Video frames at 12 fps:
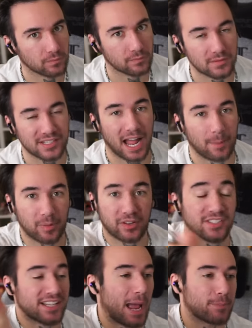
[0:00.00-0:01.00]
Stop it.
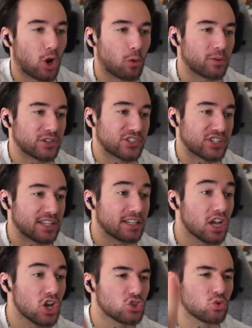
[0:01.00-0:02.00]
Stop. Don't put C.
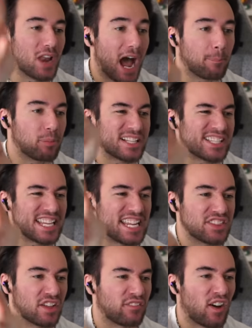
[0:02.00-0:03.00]
Do not put C
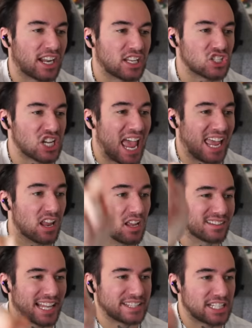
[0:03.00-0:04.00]
in the fucking chat.
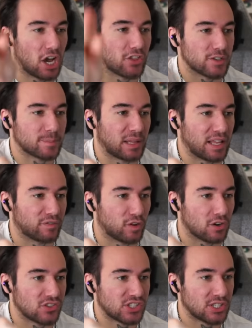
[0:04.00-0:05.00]
Let the others play
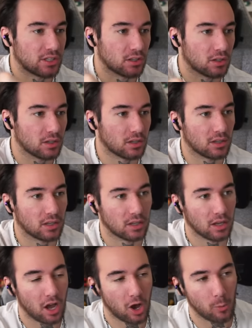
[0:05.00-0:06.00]
first.
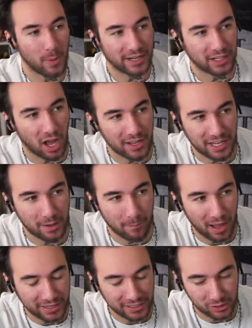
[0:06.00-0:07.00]
Oh my god, yeah,
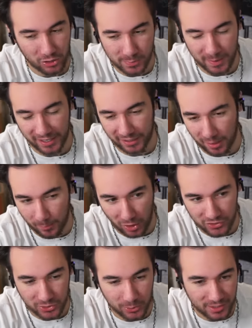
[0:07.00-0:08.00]
My Heroes better come on
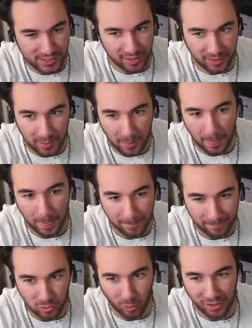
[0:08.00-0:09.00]
too, isn't it?
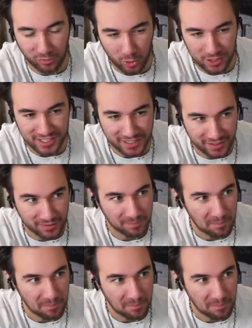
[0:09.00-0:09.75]
2014?